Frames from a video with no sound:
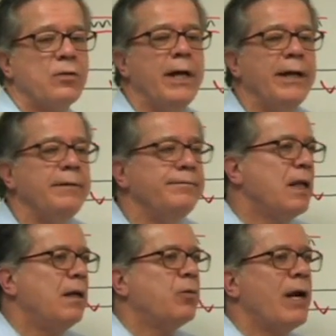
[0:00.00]
is when
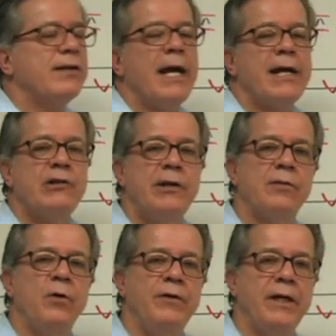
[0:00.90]
price action
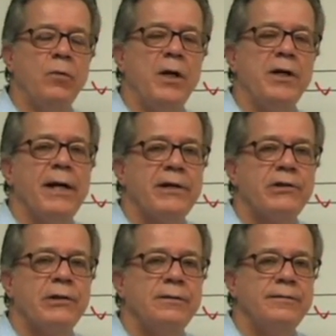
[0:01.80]
is moving in one
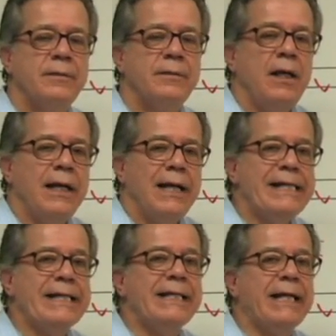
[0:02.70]
direction
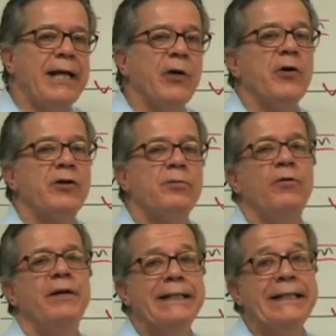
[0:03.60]
and the indicator is
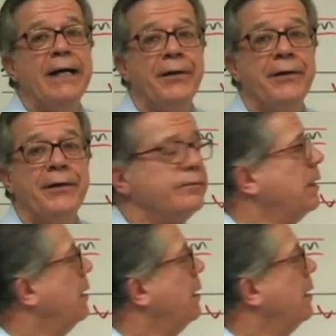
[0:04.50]
moving in the other.